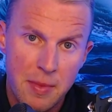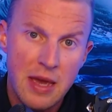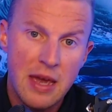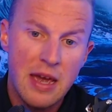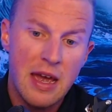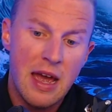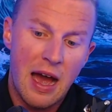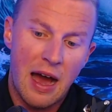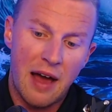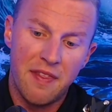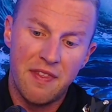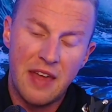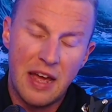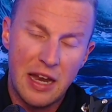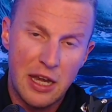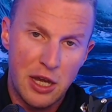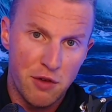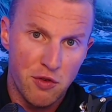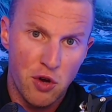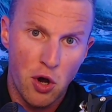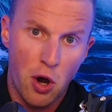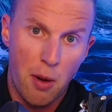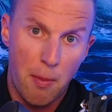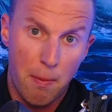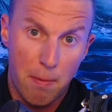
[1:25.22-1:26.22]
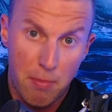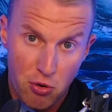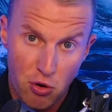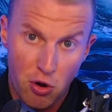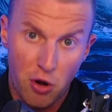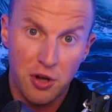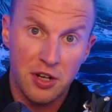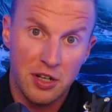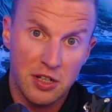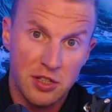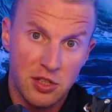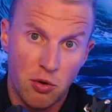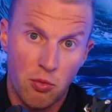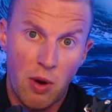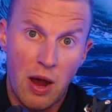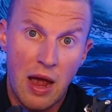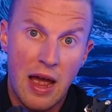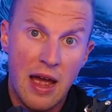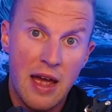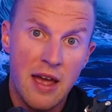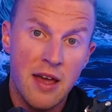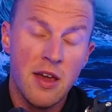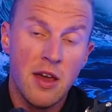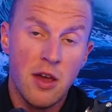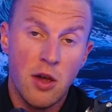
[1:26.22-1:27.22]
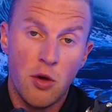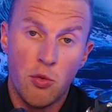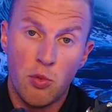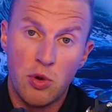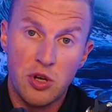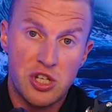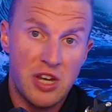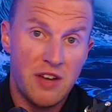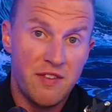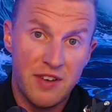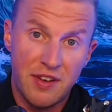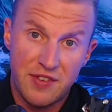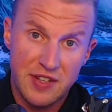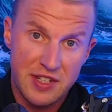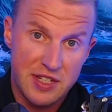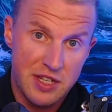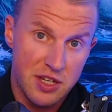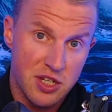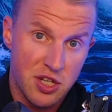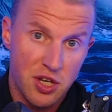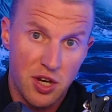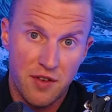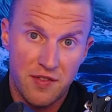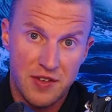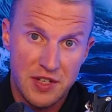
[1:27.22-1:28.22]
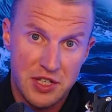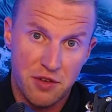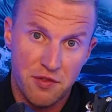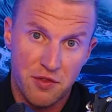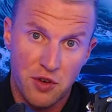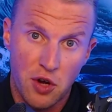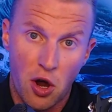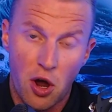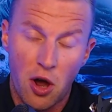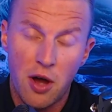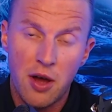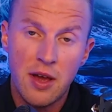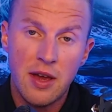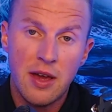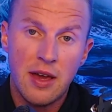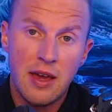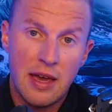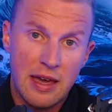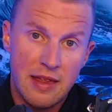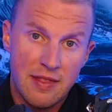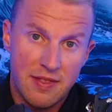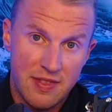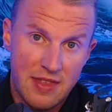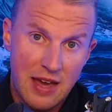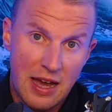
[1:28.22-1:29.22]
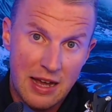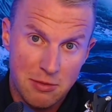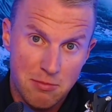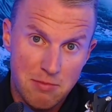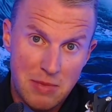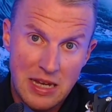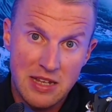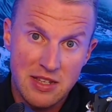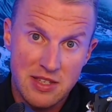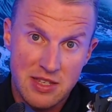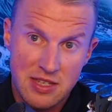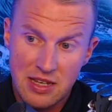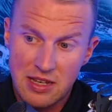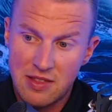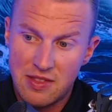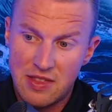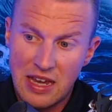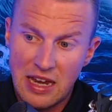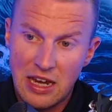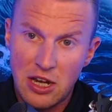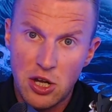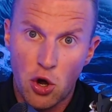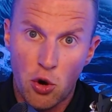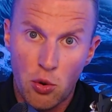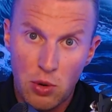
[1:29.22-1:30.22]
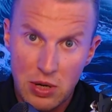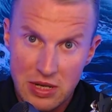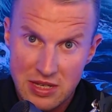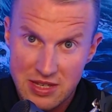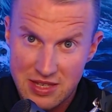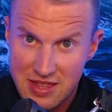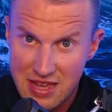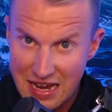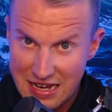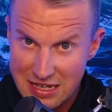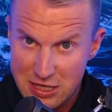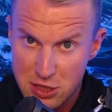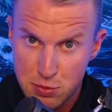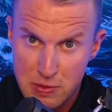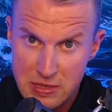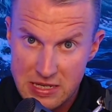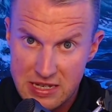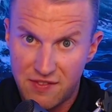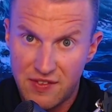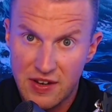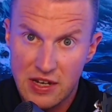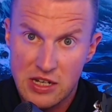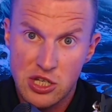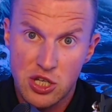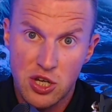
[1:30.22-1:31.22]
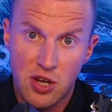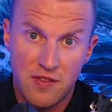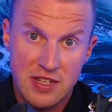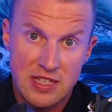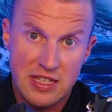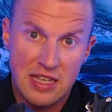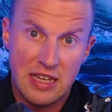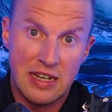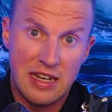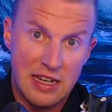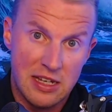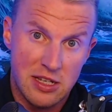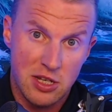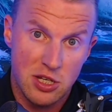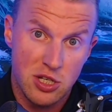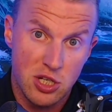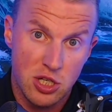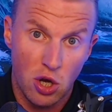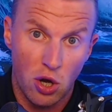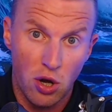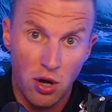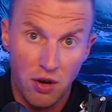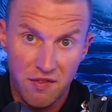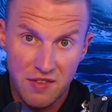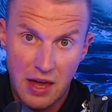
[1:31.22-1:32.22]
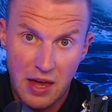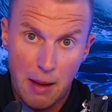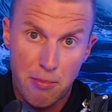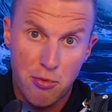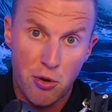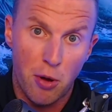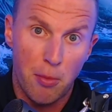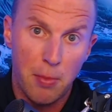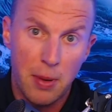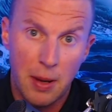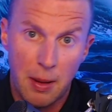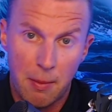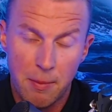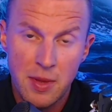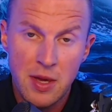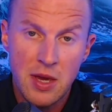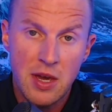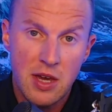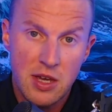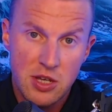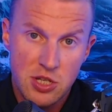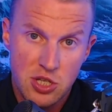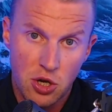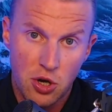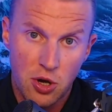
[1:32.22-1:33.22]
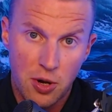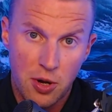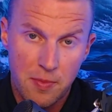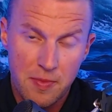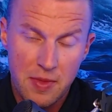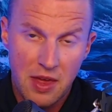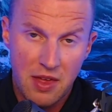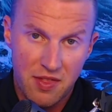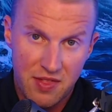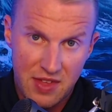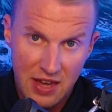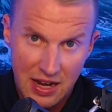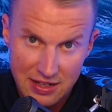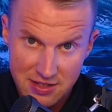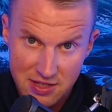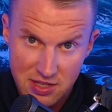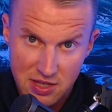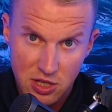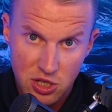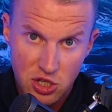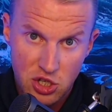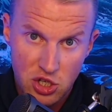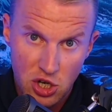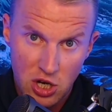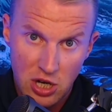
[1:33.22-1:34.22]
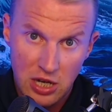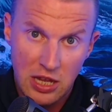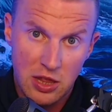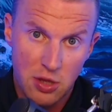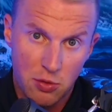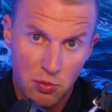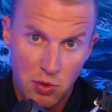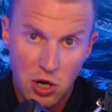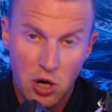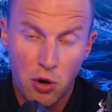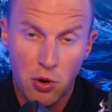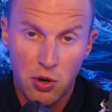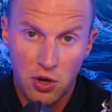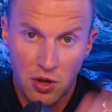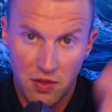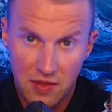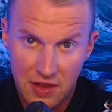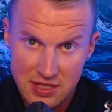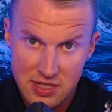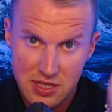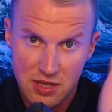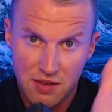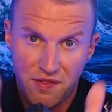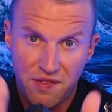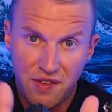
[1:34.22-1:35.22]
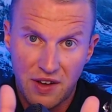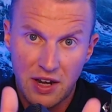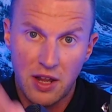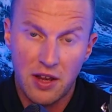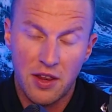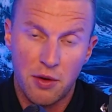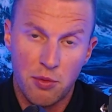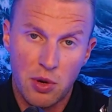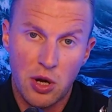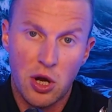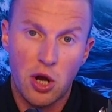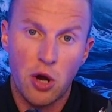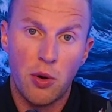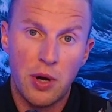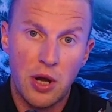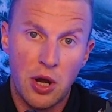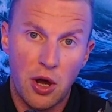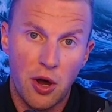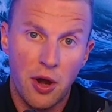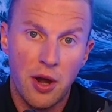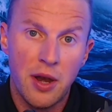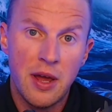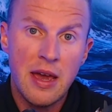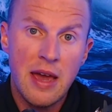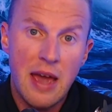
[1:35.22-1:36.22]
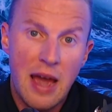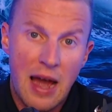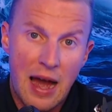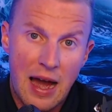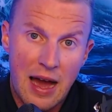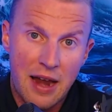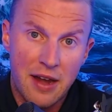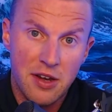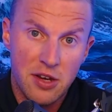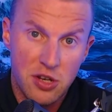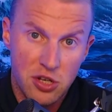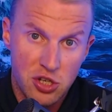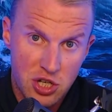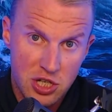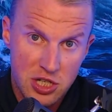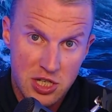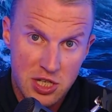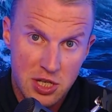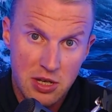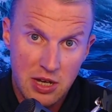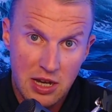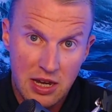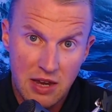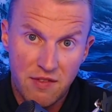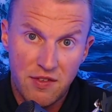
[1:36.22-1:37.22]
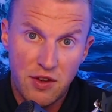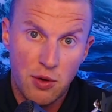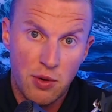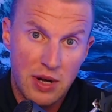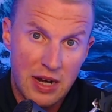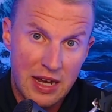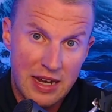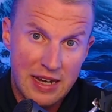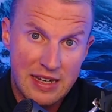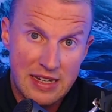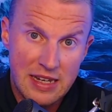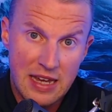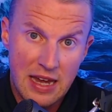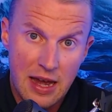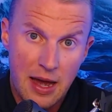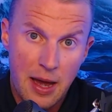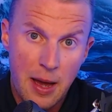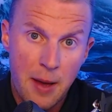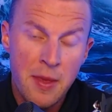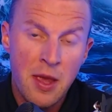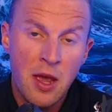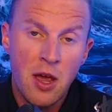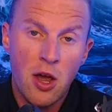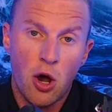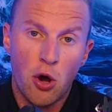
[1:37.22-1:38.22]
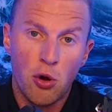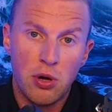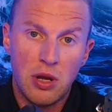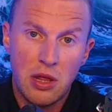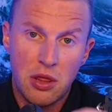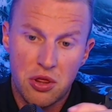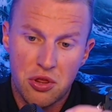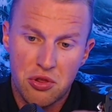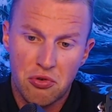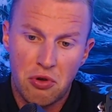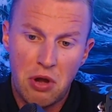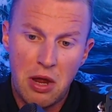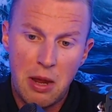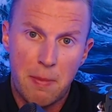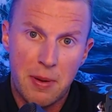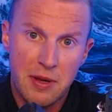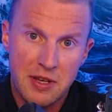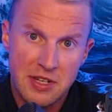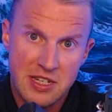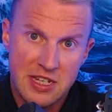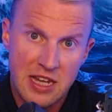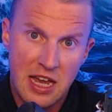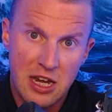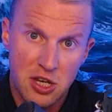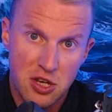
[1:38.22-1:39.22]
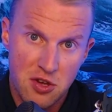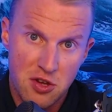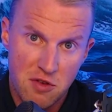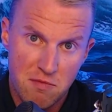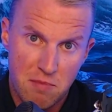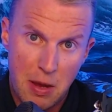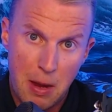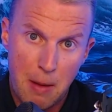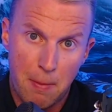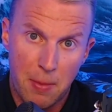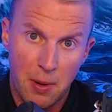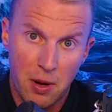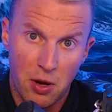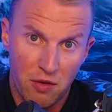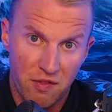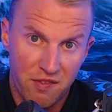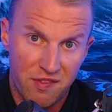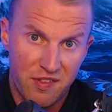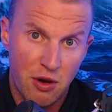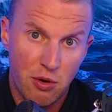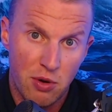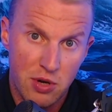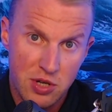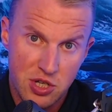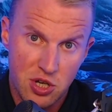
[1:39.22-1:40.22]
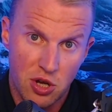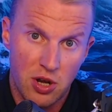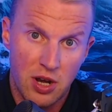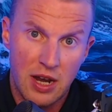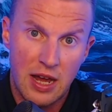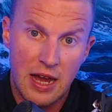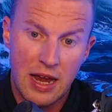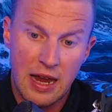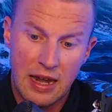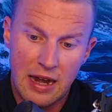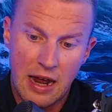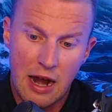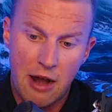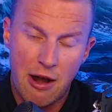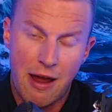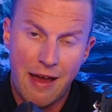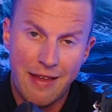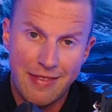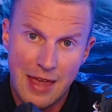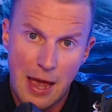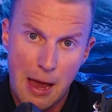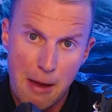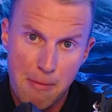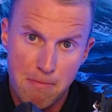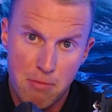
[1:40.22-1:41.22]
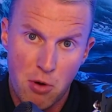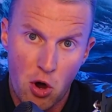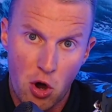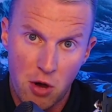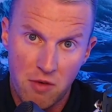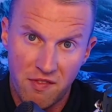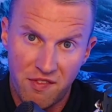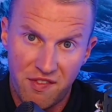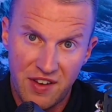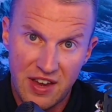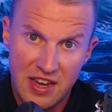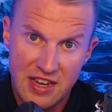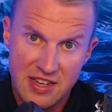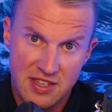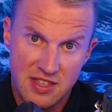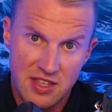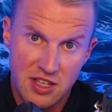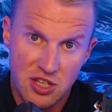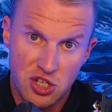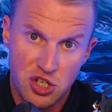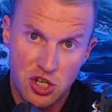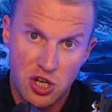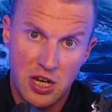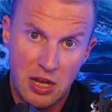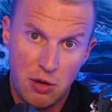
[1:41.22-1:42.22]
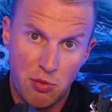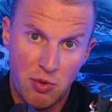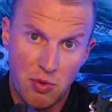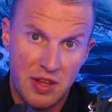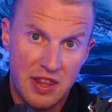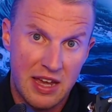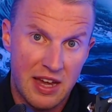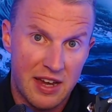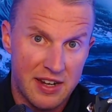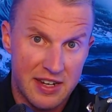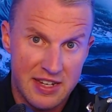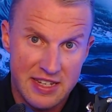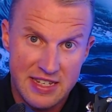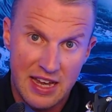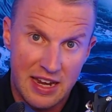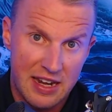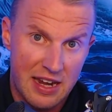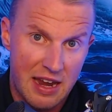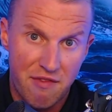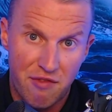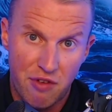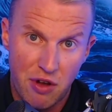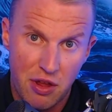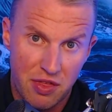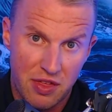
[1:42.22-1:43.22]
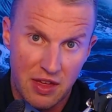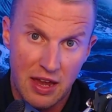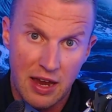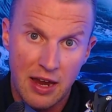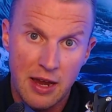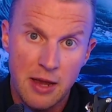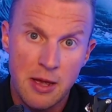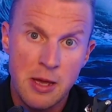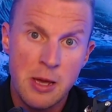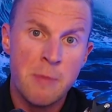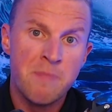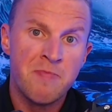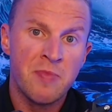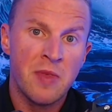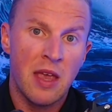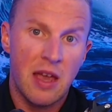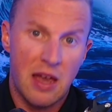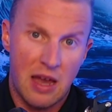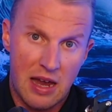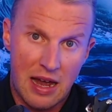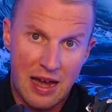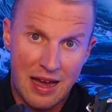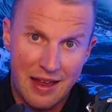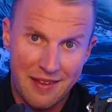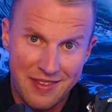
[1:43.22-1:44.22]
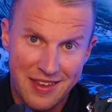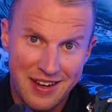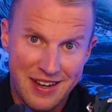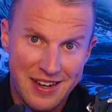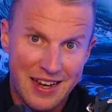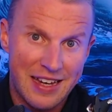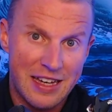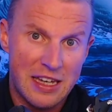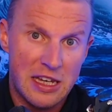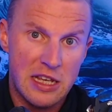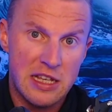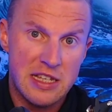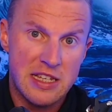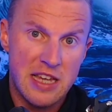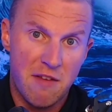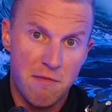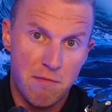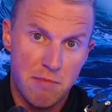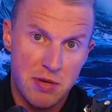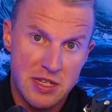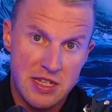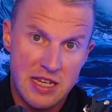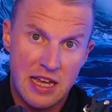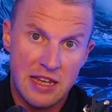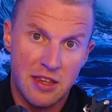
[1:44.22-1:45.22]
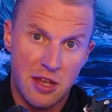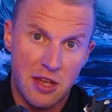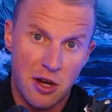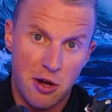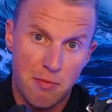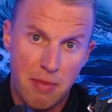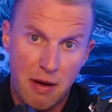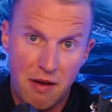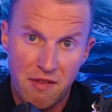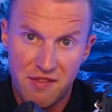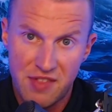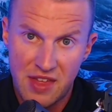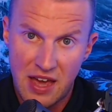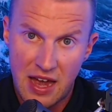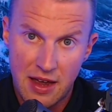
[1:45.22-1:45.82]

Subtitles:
And then you've got product aware, which even if it's a service you've got, that means they know it's that specific service they need to solve that problem. So that's the journey that we're going on. That's the funnel that we're going on. And just to give you an idea, only 3% of people or viewers online are at that bottom phase in the journey where they understand everything. And the 97% are above that.